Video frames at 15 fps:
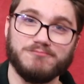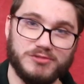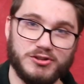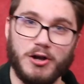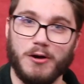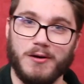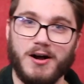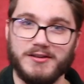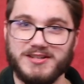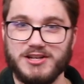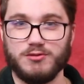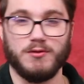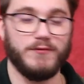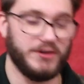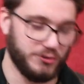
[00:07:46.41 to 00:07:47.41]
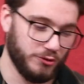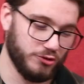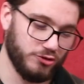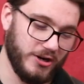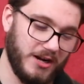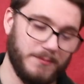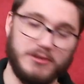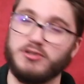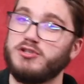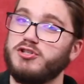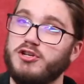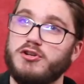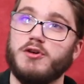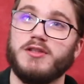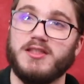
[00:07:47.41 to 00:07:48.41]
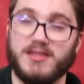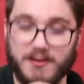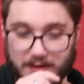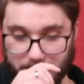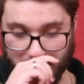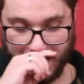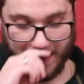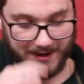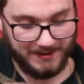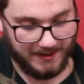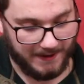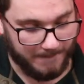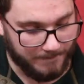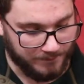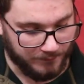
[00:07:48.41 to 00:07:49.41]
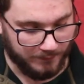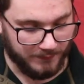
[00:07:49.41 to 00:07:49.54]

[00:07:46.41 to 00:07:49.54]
So I'll teach you a visual trick, but just so you know the theory behind it,